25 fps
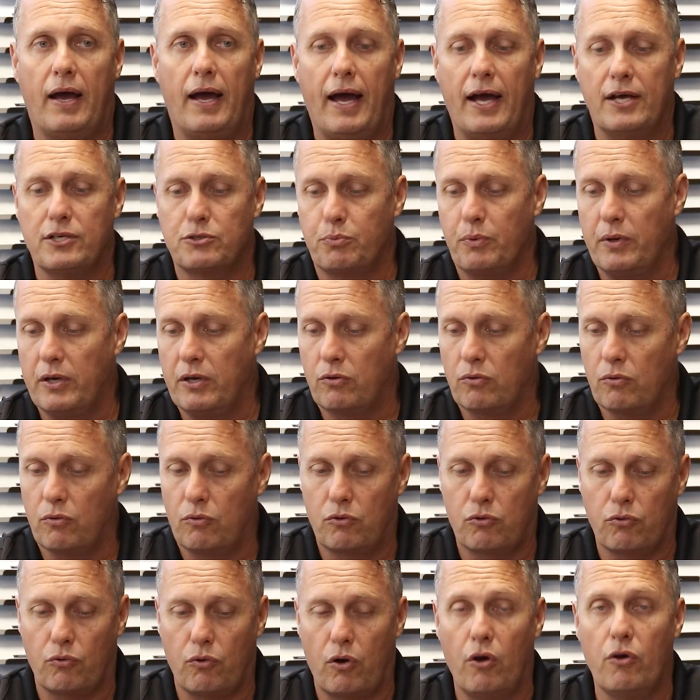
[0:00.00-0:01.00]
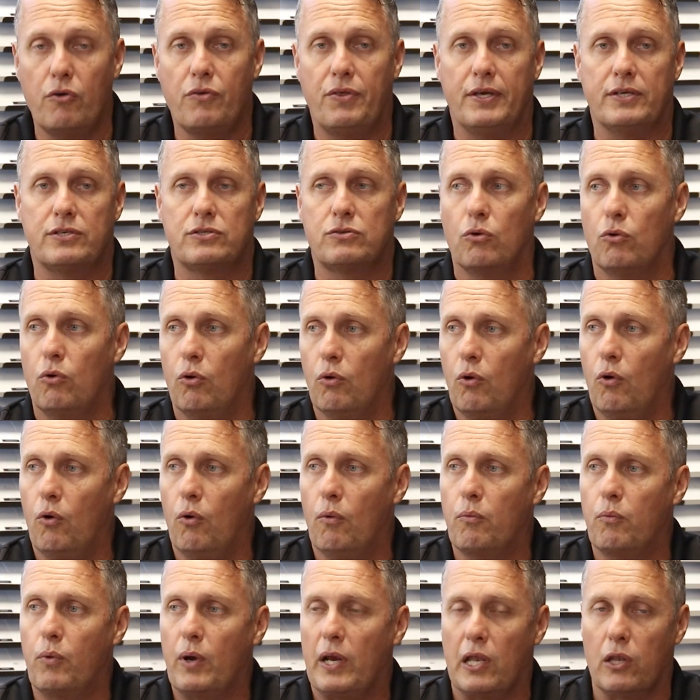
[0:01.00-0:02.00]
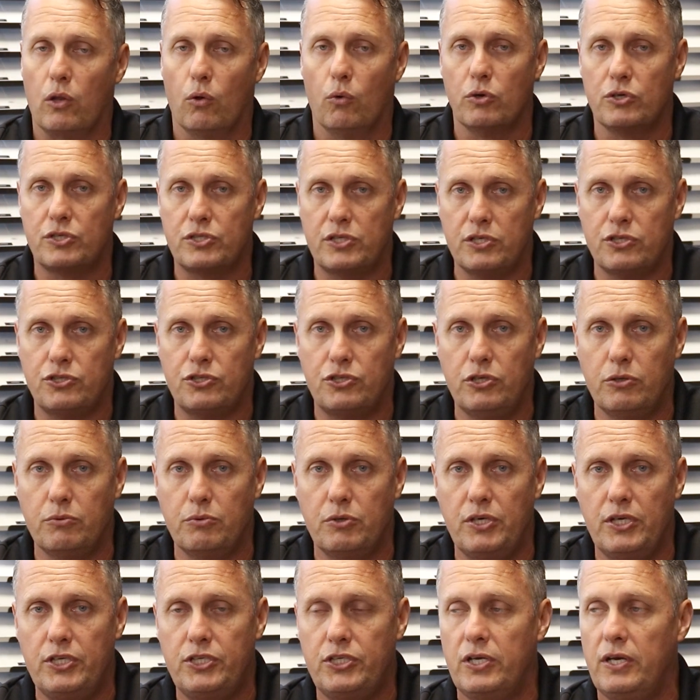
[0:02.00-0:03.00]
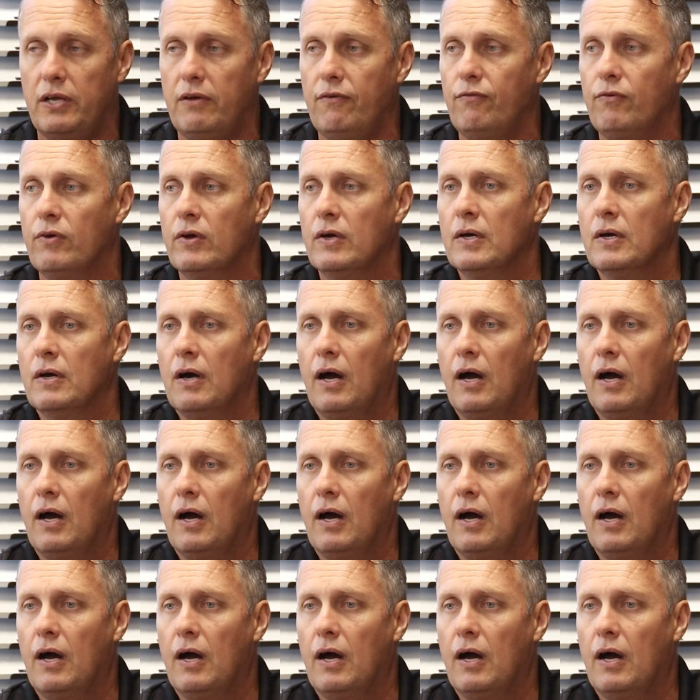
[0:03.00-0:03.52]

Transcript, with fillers: as we grow this or, or we launch this new initiative.